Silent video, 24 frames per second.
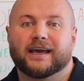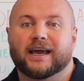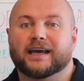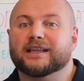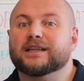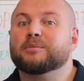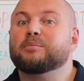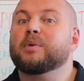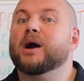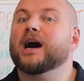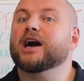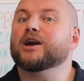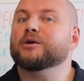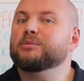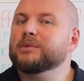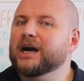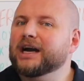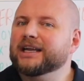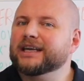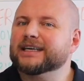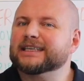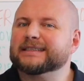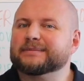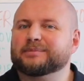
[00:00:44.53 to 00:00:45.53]
And the bottom
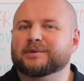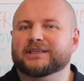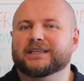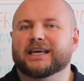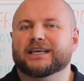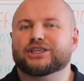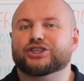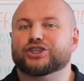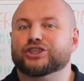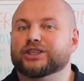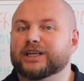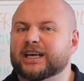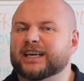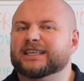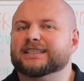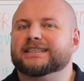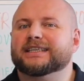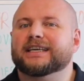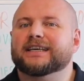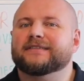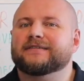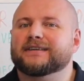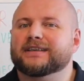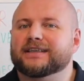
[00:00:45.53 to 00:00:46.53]
line explanation that
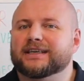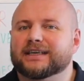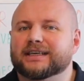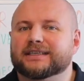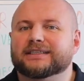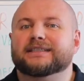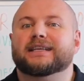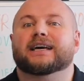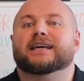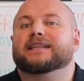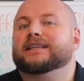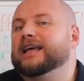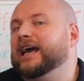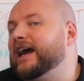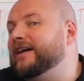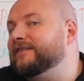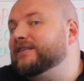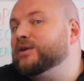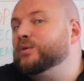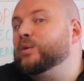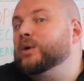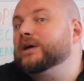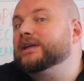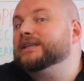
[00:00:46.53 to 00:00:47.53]
is given is that
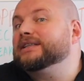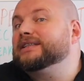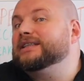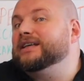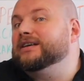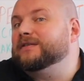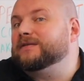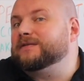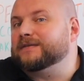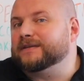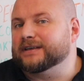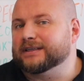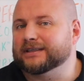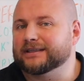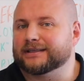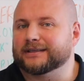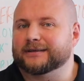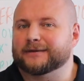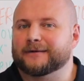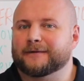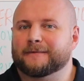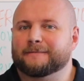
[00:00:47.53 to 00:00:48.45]
everyone is different.